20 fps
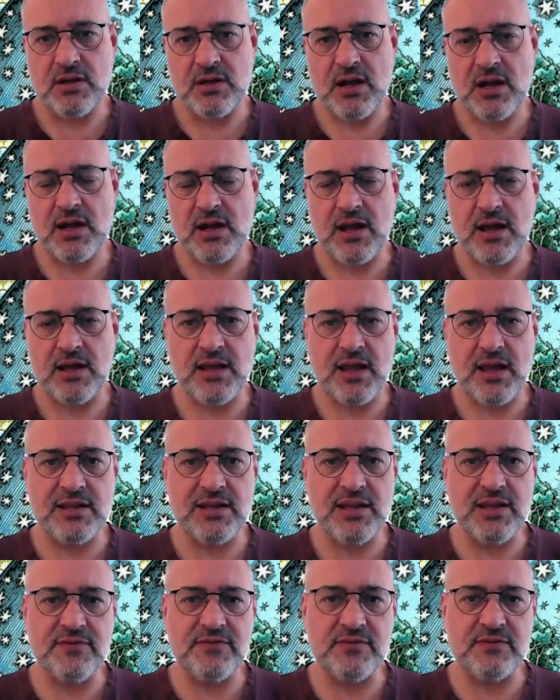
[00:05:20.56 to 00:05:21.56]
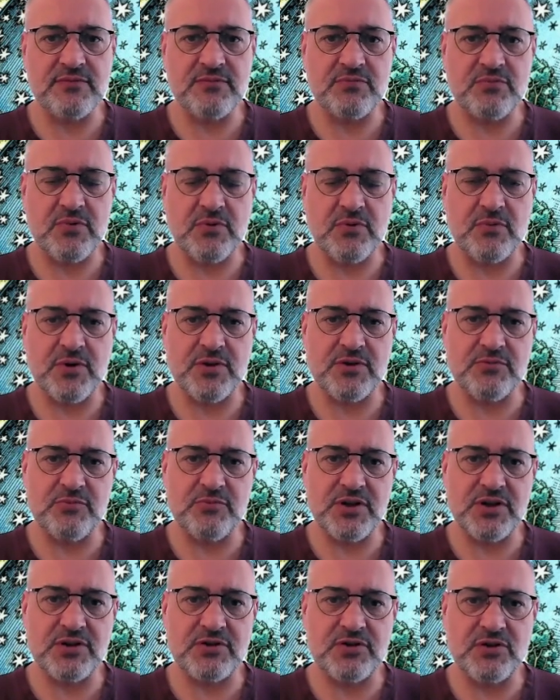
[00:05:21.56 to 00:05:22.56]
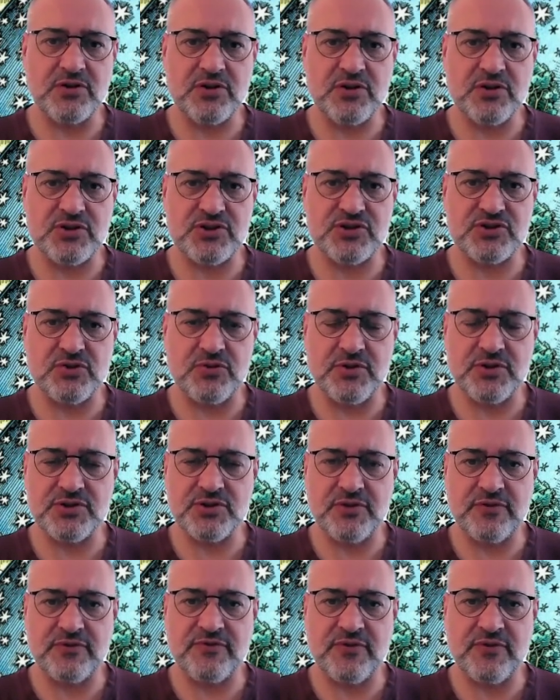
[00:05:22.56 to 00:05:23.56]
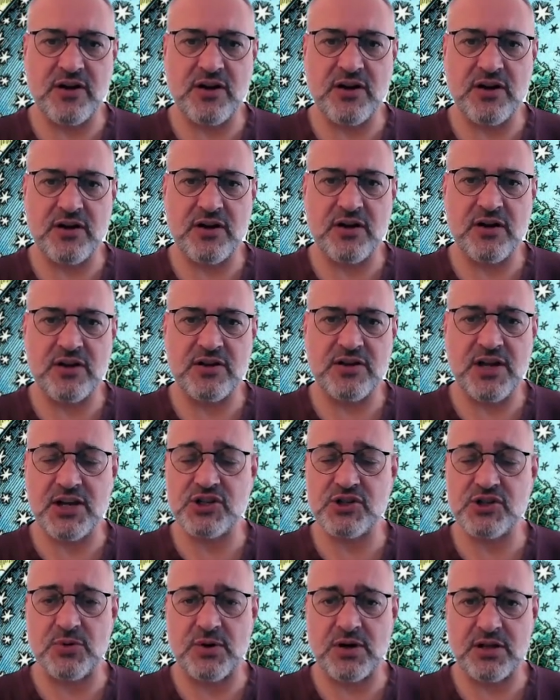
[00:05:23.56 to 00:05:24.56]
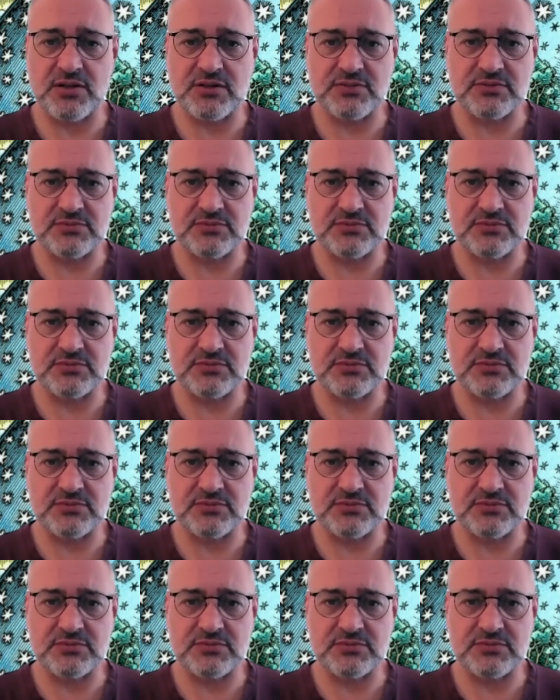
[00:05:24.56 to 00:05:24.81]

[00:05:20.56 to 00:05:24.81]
And even when we look at the stories of Yeshua,